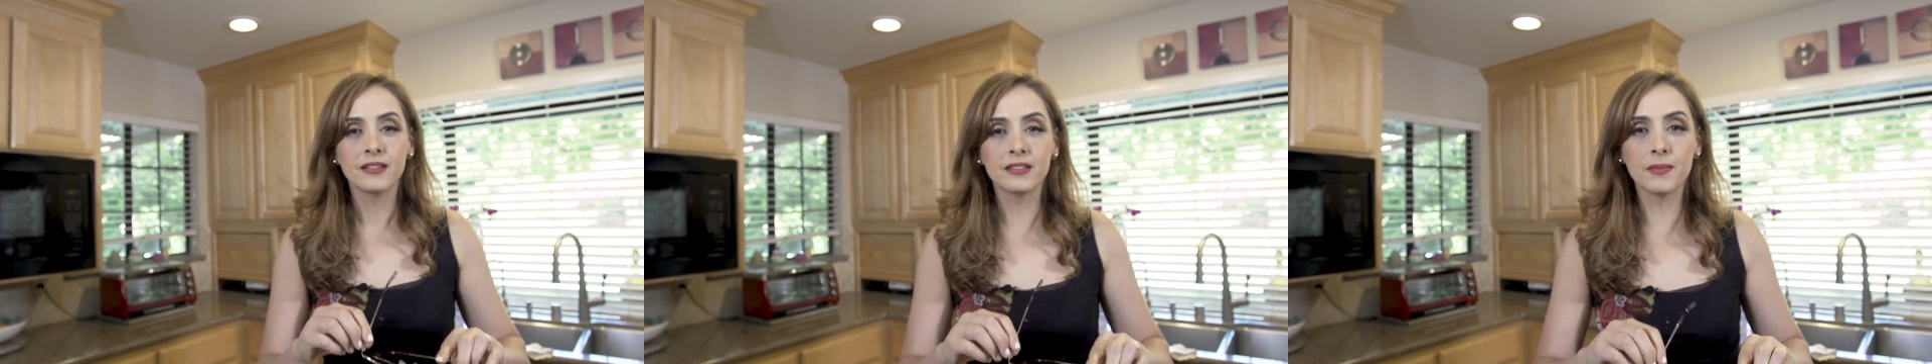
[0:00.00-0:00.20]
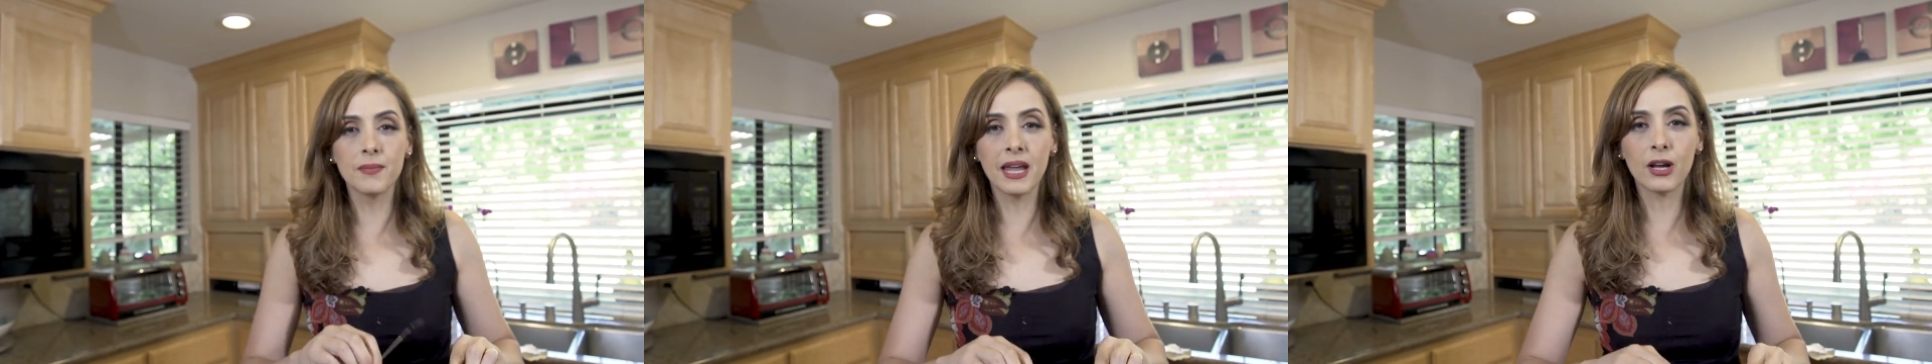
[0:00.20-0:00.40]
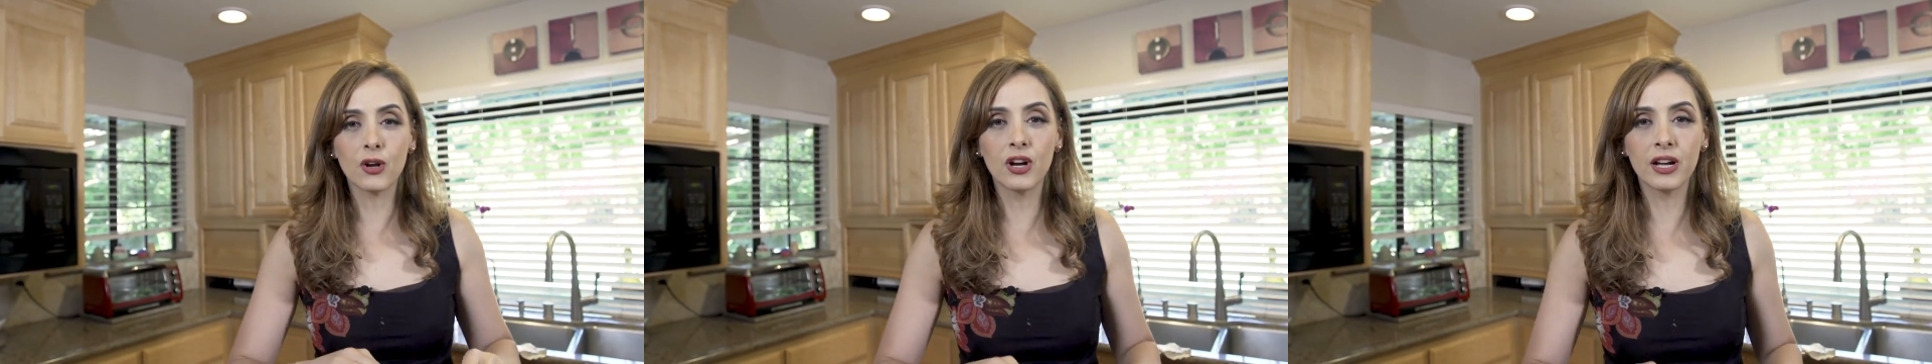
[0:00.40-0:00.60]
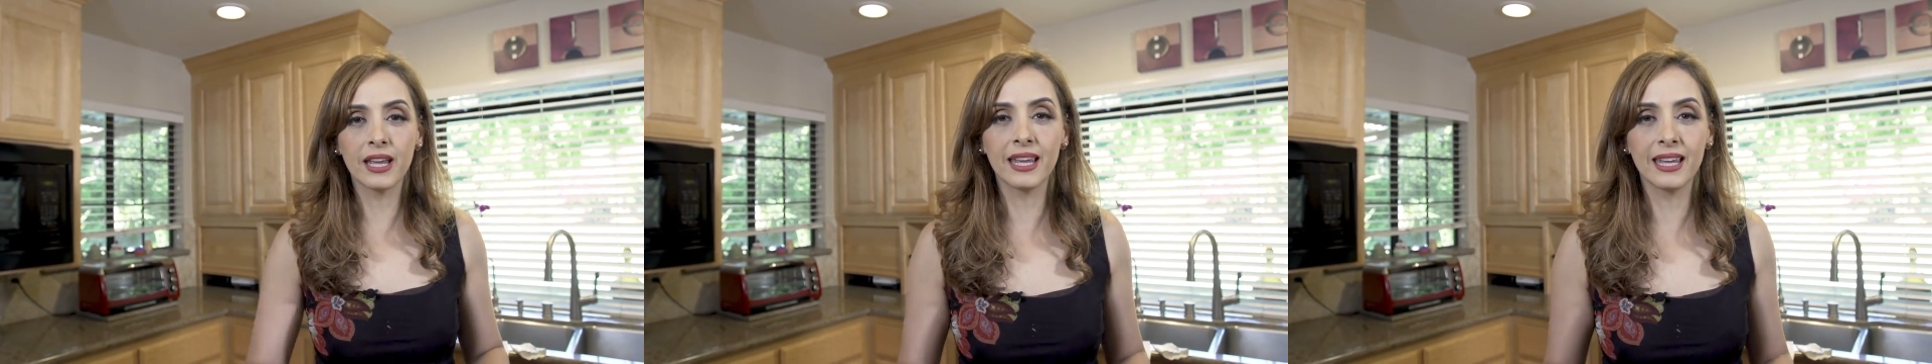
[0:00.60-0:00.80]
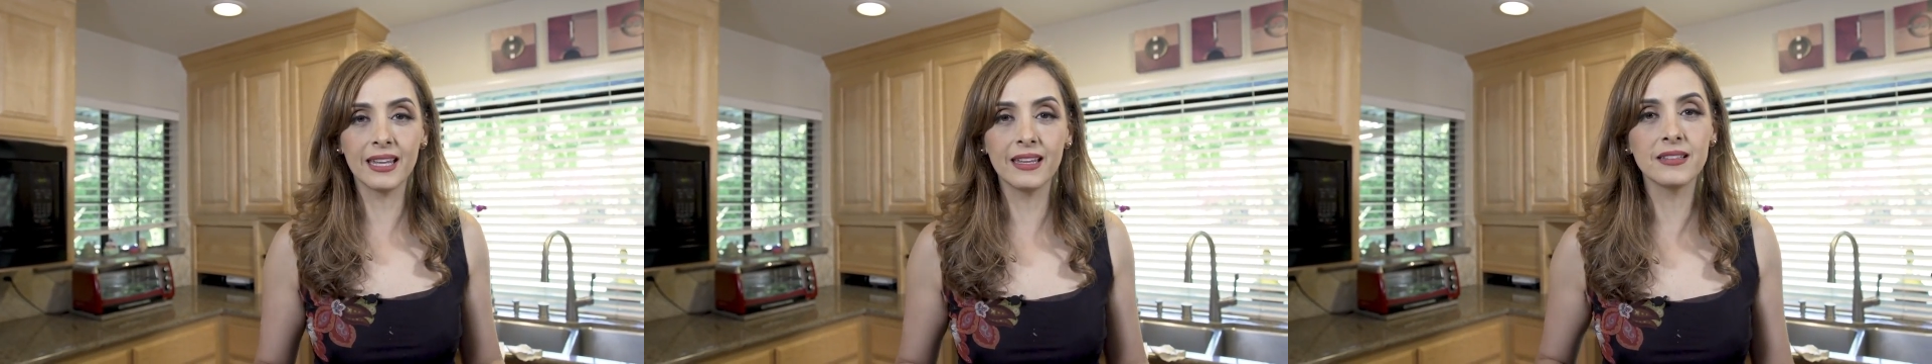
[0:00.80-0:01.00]
to make
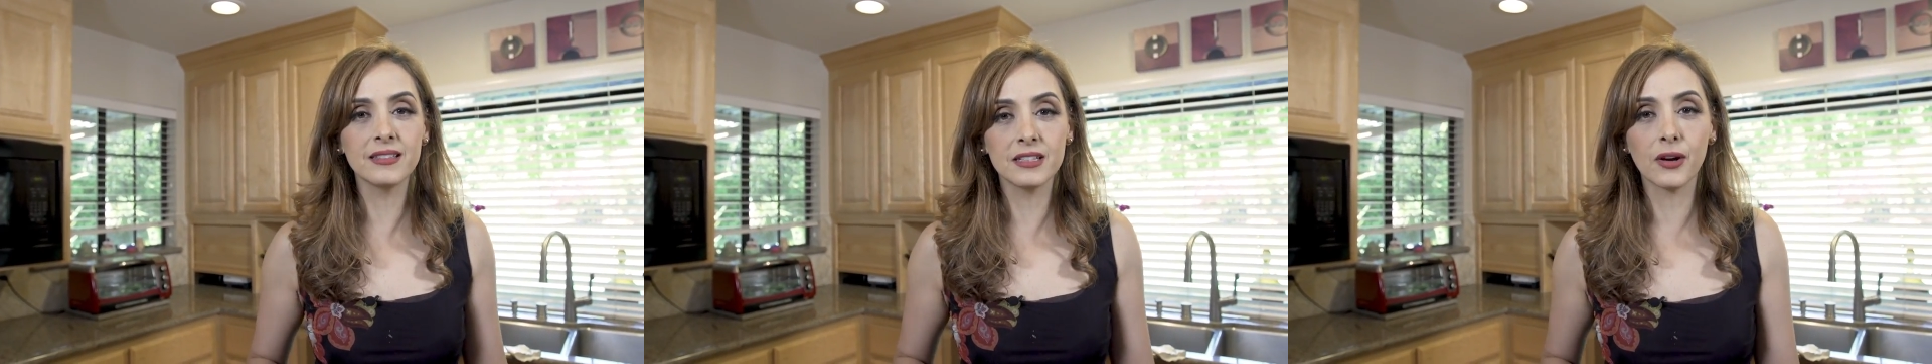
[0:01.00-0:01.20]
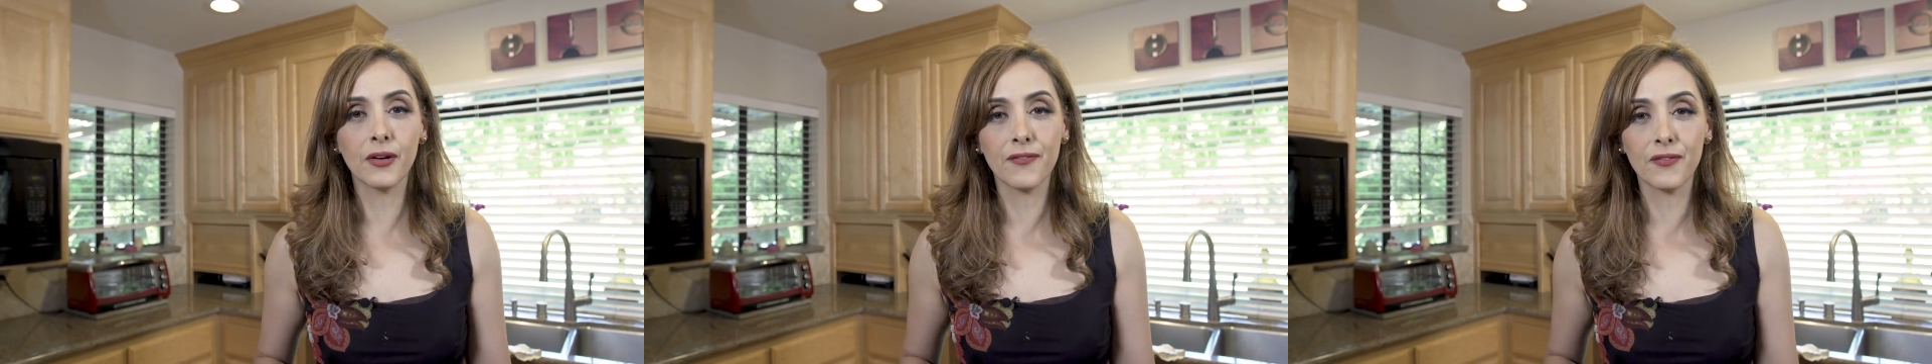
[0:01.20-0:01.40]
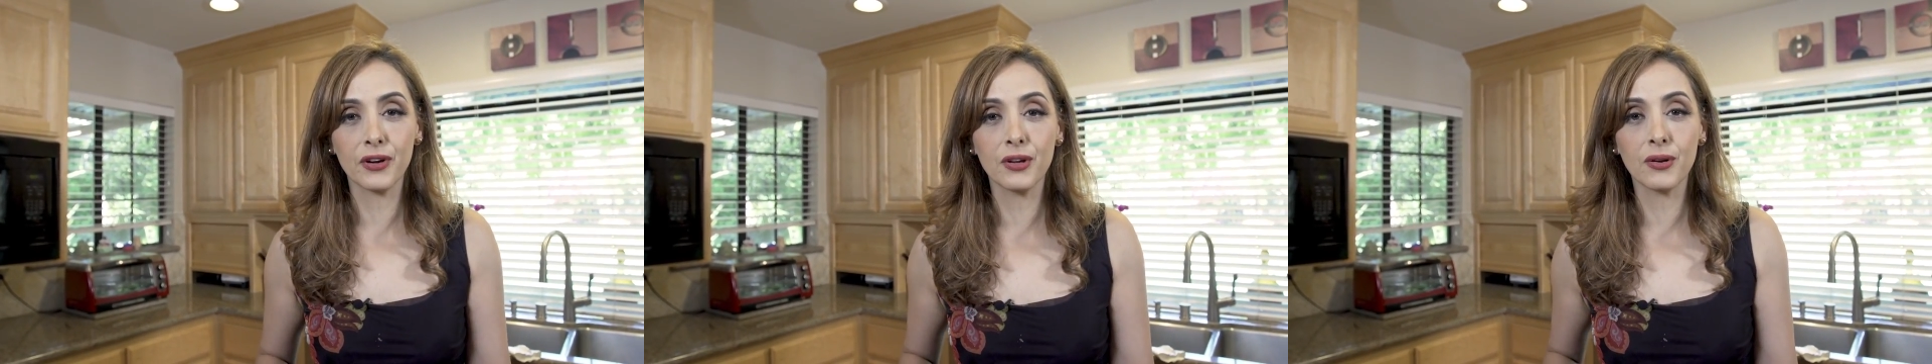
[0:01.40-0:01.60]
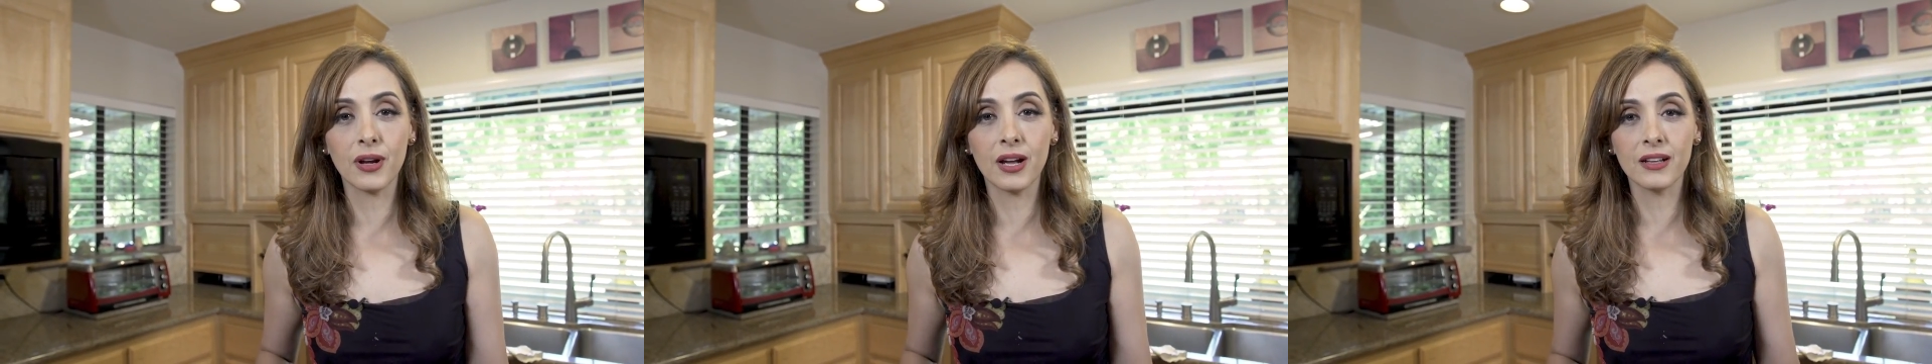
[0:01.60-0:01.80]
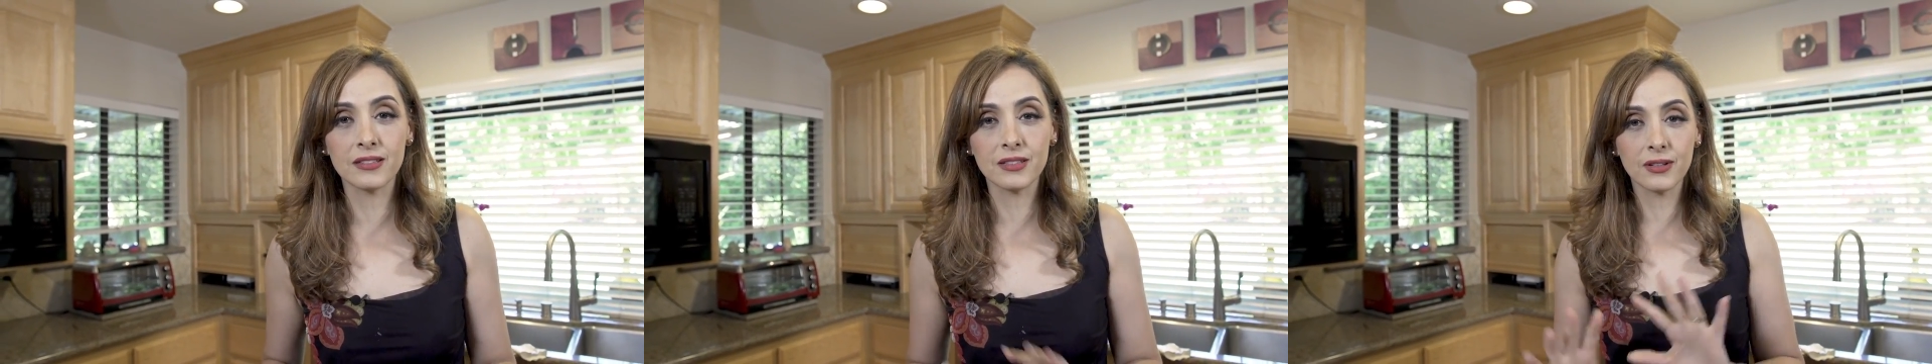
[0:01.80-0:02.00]
cooking easier for you guys,